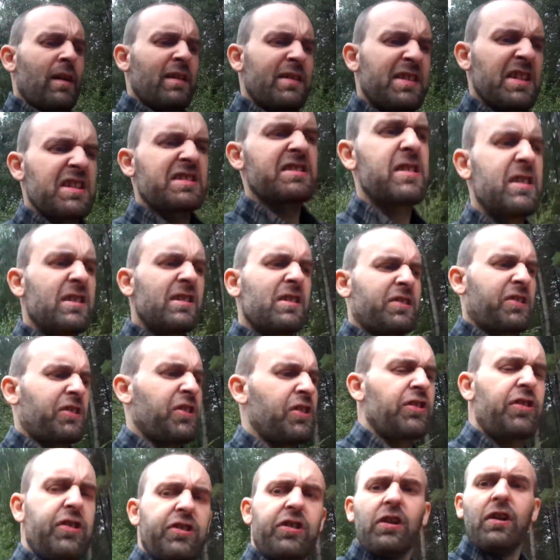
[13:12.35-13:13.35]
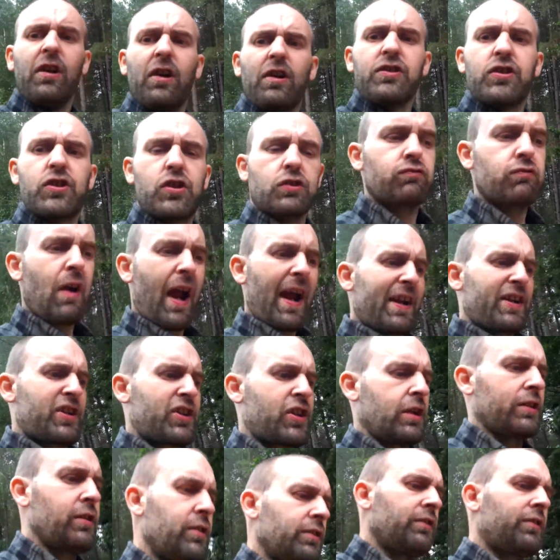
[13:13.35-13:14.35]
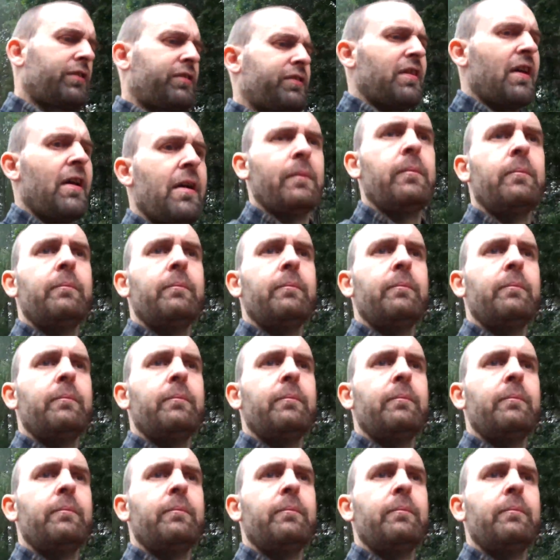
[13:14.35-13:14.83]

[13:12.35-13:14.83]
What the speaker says: distances, directions,